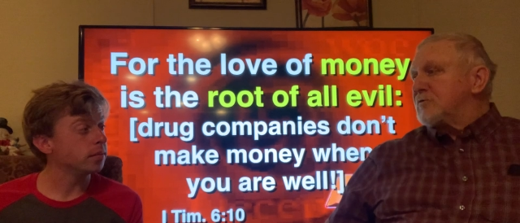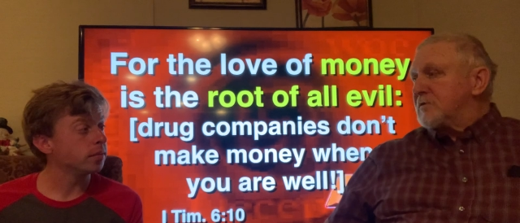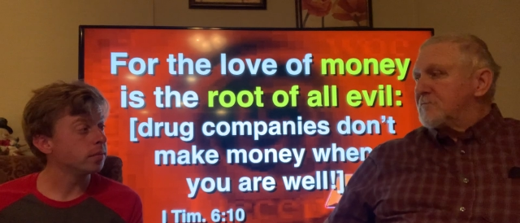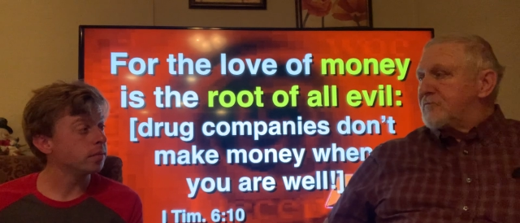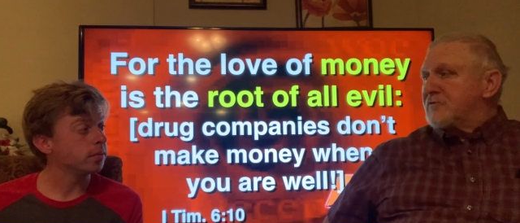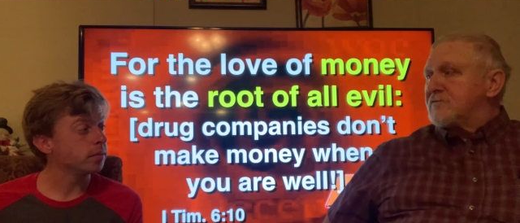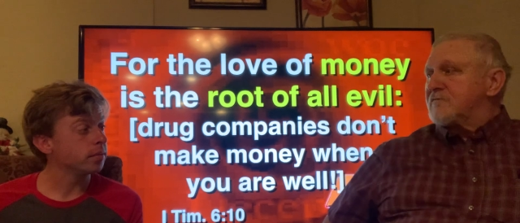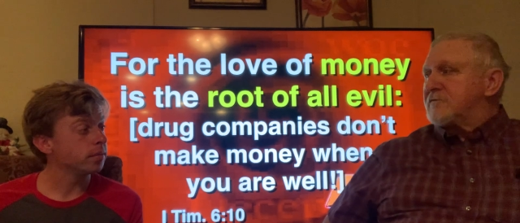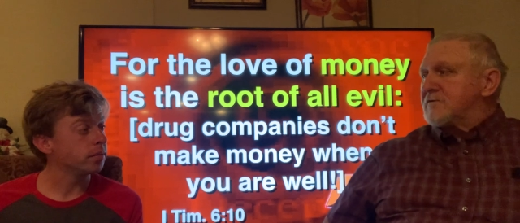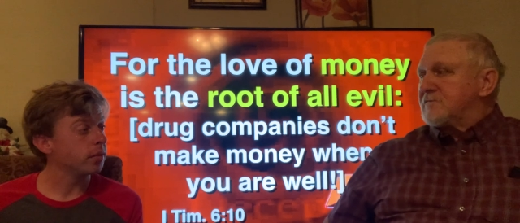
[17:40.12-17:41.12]
Speaker 1: and improved.
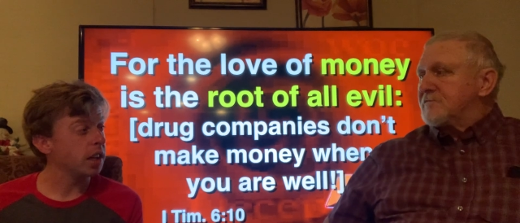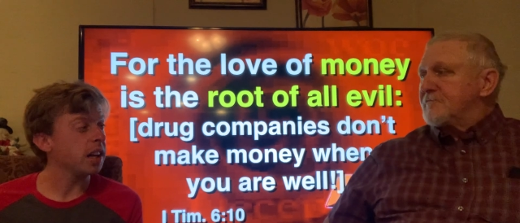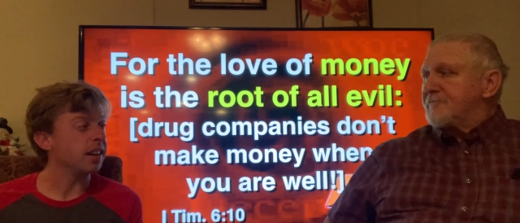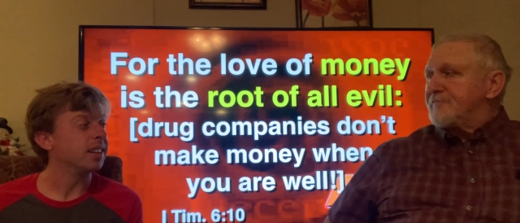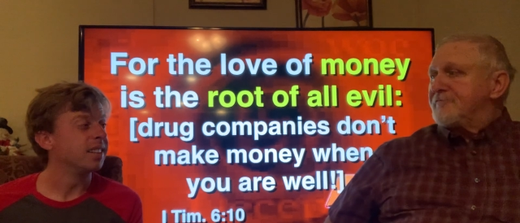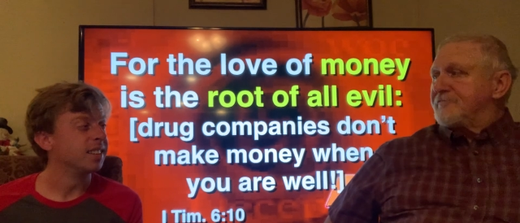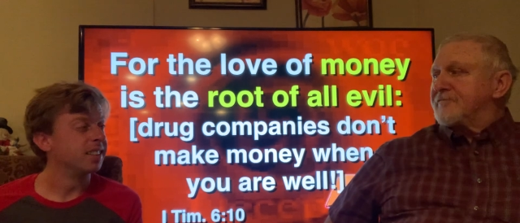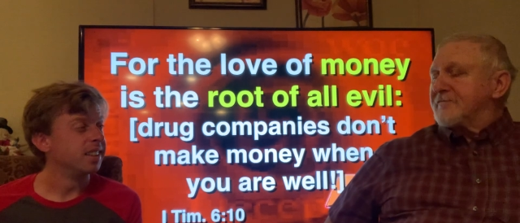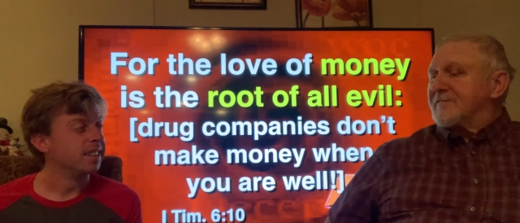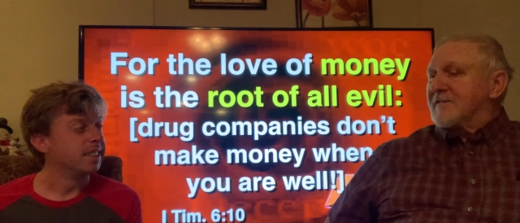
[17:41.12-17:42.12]
Yeah.
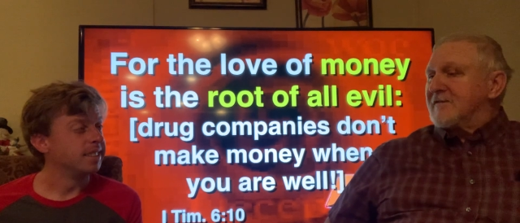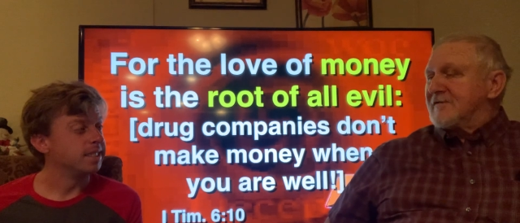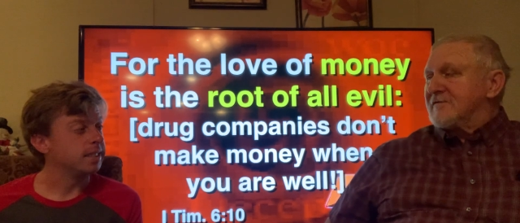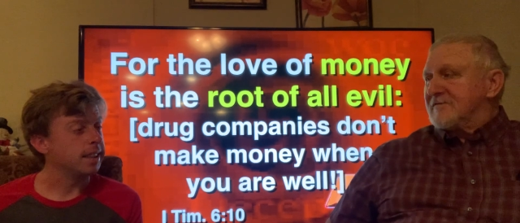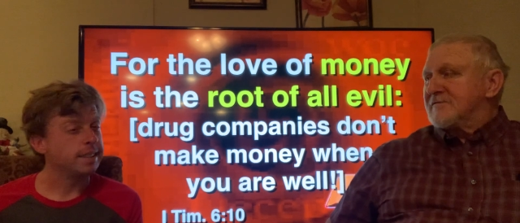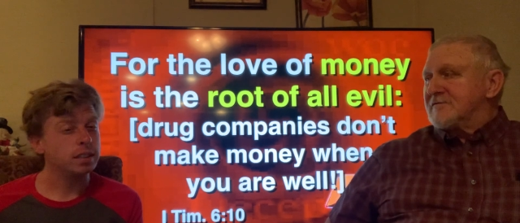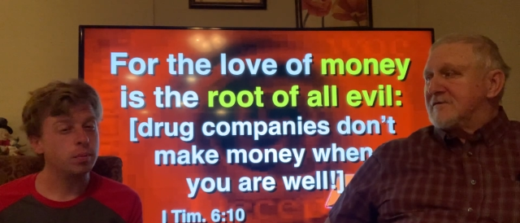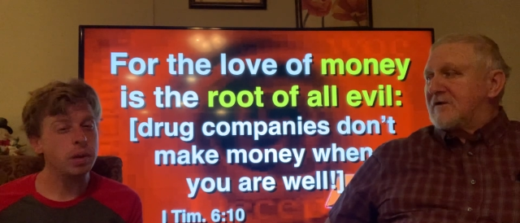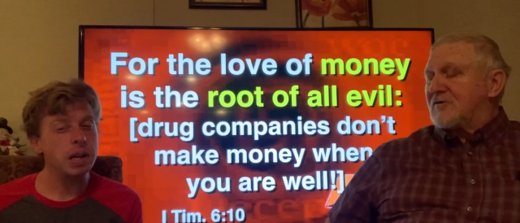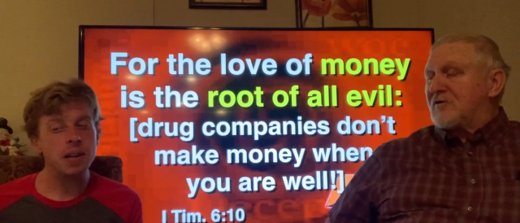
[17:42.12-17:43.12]

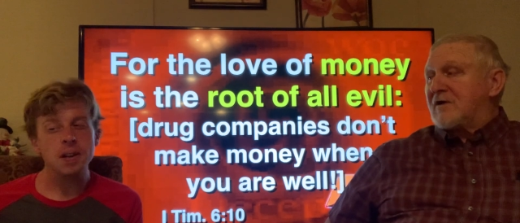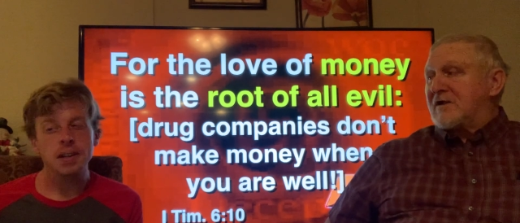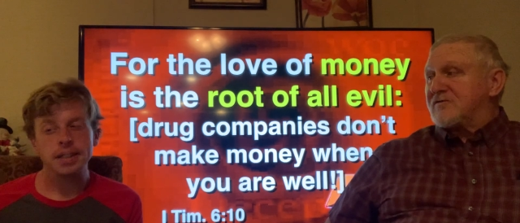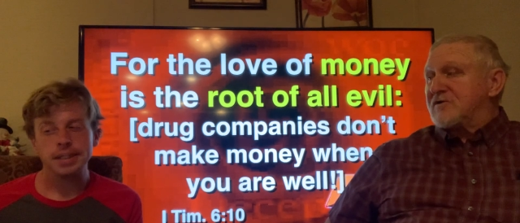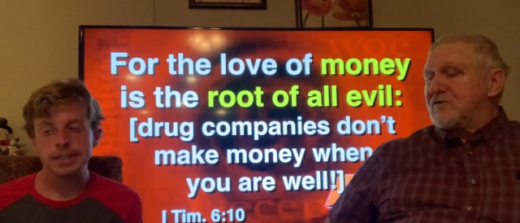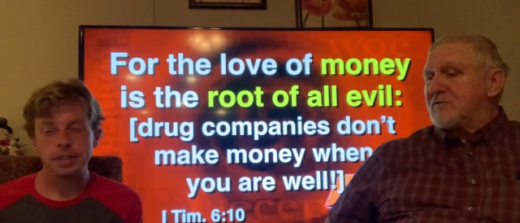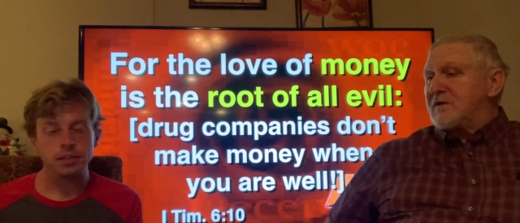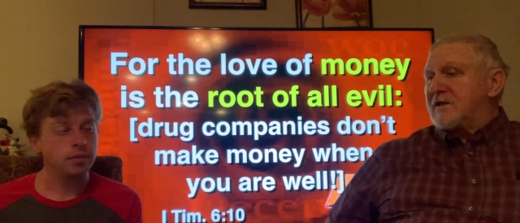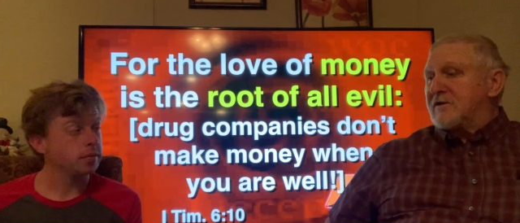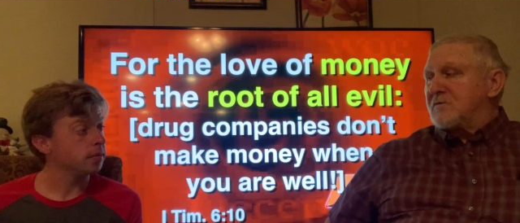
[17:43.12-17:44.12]
But it's new
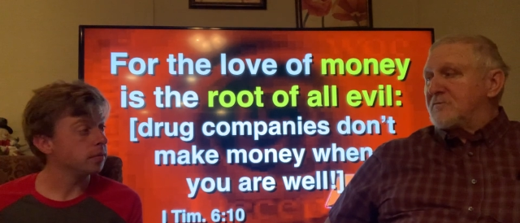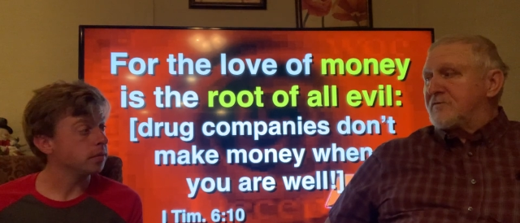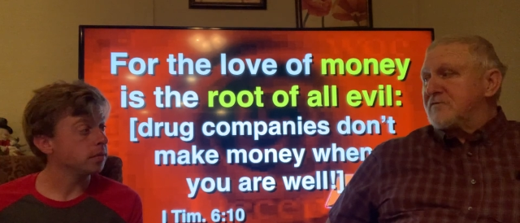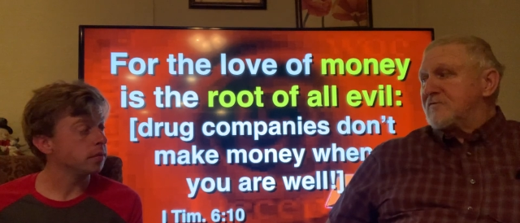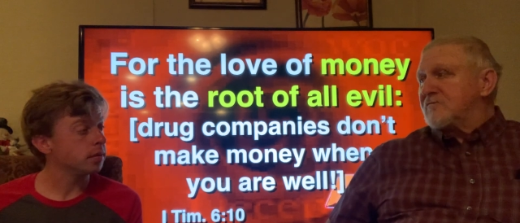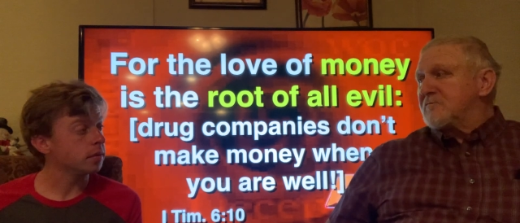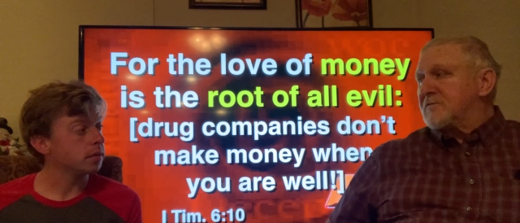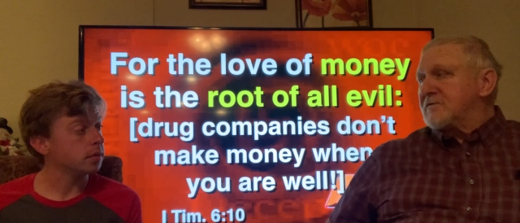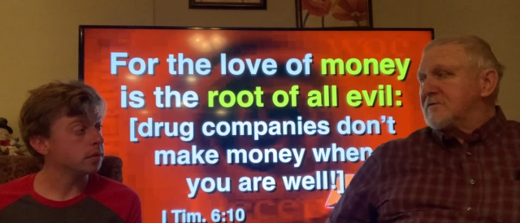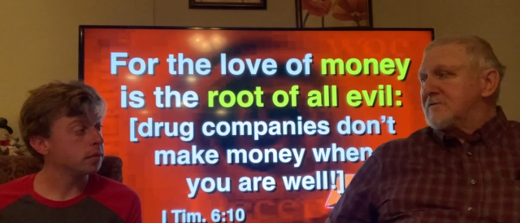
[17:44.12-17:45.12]
and improved, but
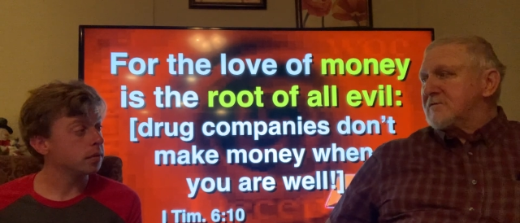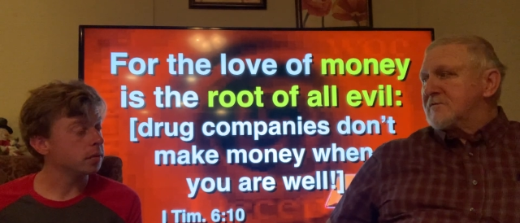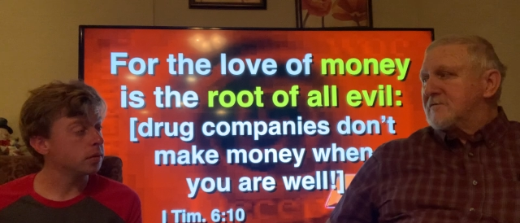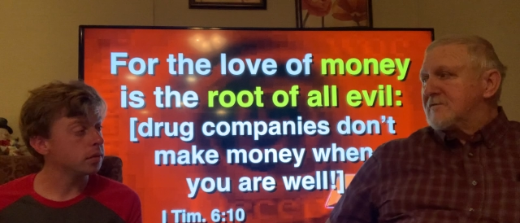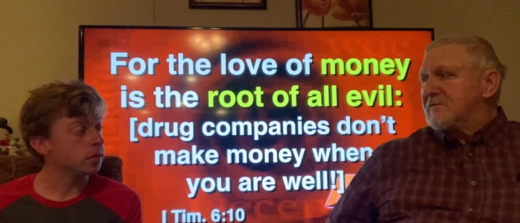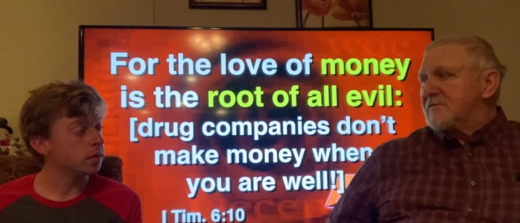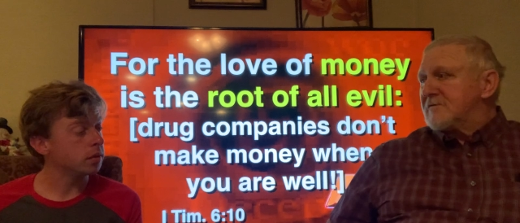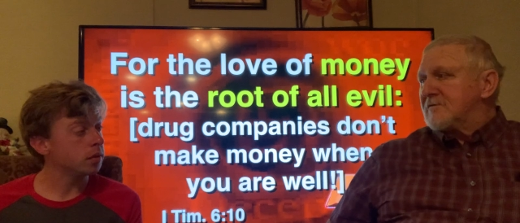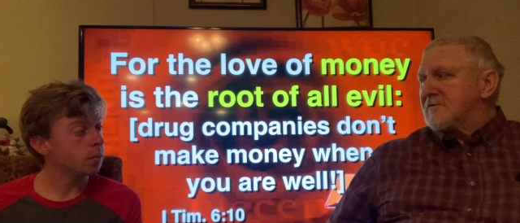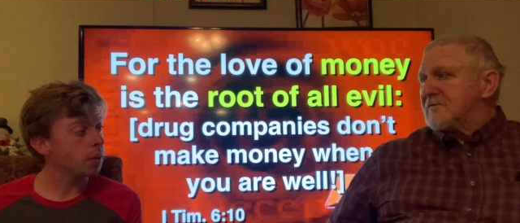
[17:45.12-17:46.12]

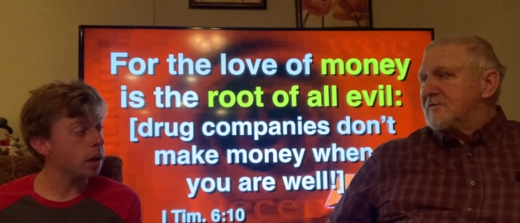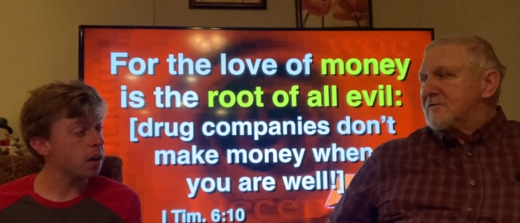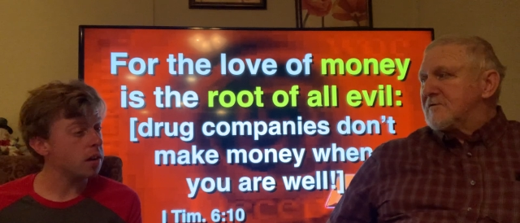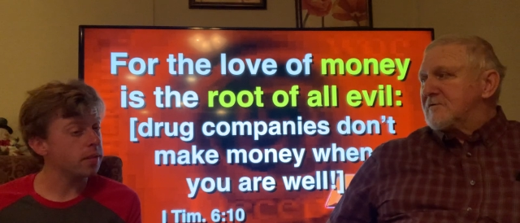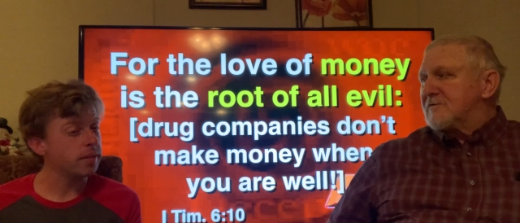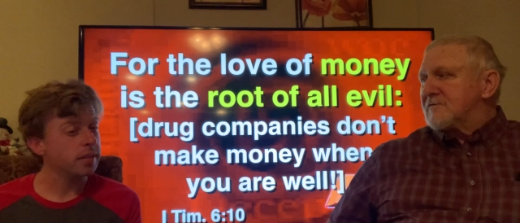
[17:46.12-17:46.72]
Speaker 2: but if